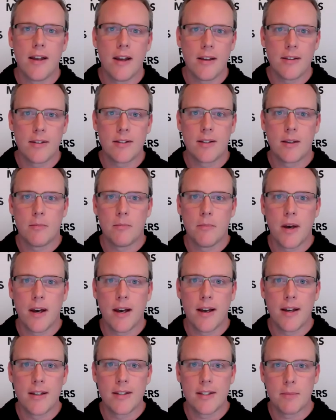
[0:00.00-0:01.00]
some
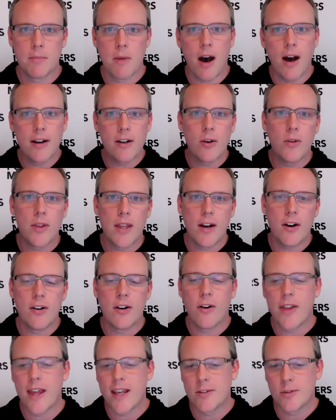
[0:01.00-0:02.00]
audio there and
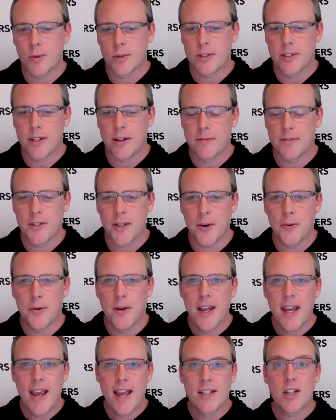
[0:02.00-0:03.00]
all that sort of stuff. So
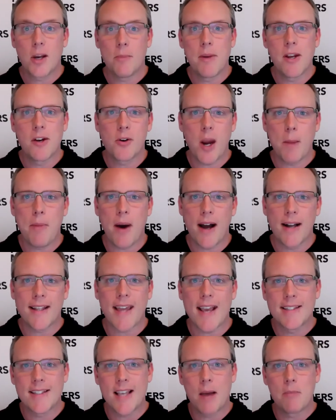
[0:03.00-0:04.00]
it's going to be a great
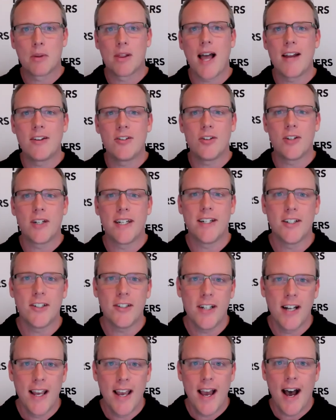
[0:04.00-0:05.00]
podcast. I'm glad you're
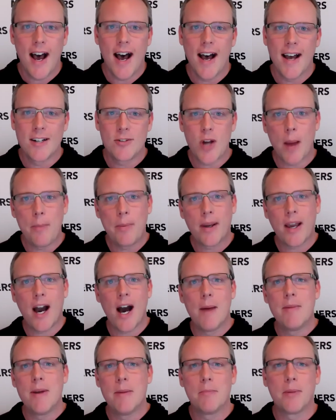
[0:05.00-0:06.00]
here. Drop a
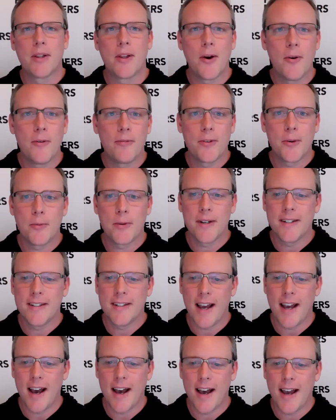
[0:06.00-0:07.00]
comment below if you want
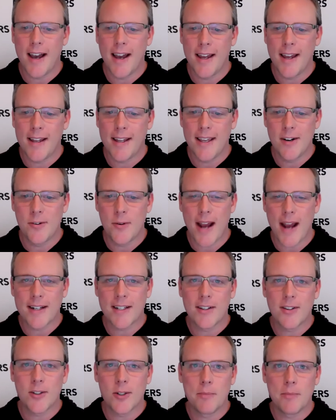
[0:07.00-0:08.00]
to interact a
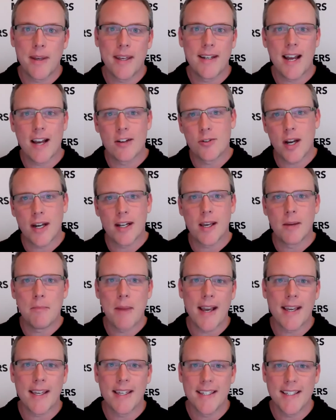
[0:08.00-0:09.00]
little bit, and I'll try to come
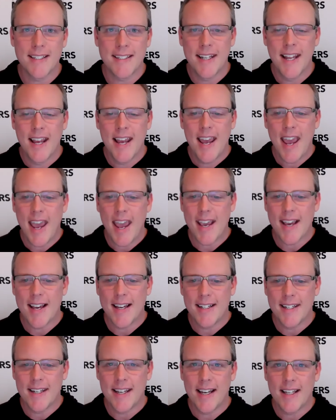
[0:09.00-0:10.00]
back in
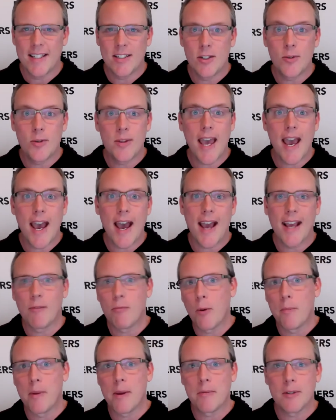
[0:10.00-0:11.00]
and do that. I
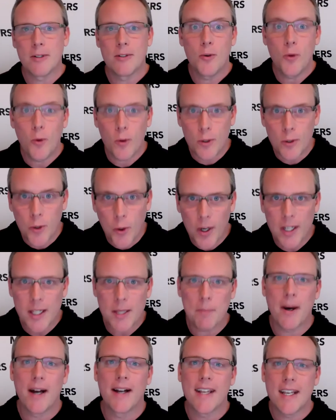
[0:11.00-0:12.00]
won't be able to do during the
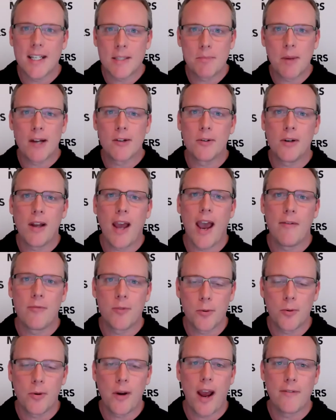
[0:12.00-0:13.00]
podcast, but
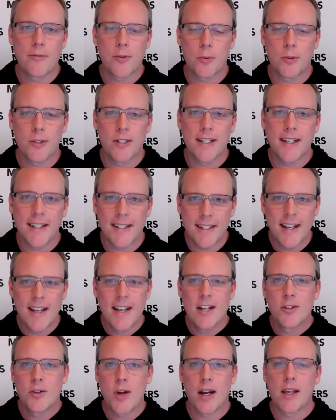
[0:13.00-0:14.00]
after we're done,
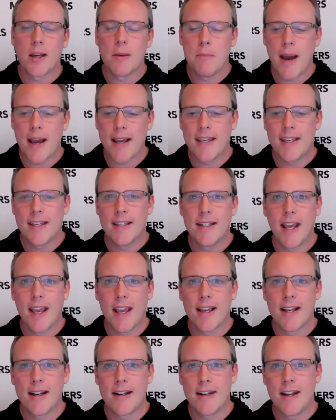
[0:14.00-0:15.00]
try to come back in
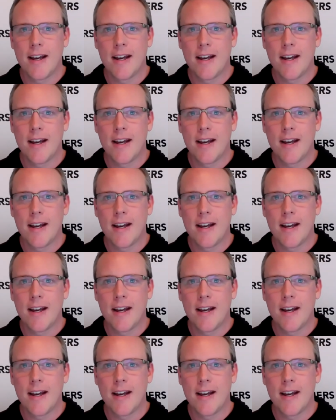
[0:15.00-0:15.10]
and